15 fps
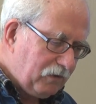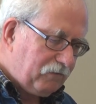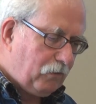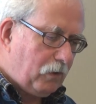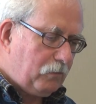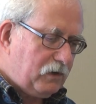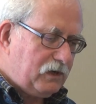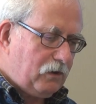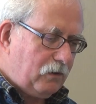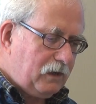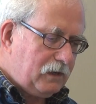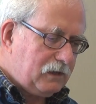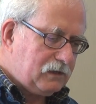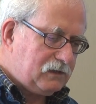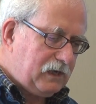before
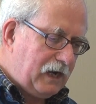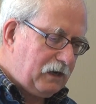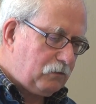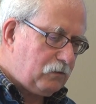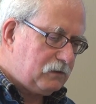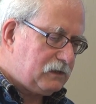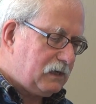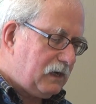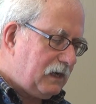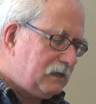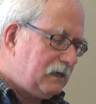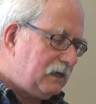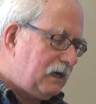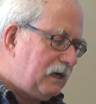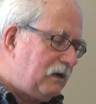returning to Santa Cruz in
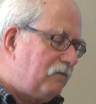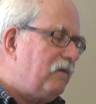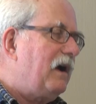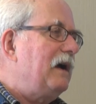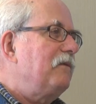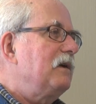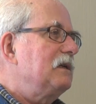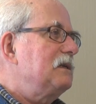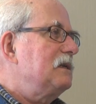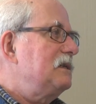nineteen eighty-five as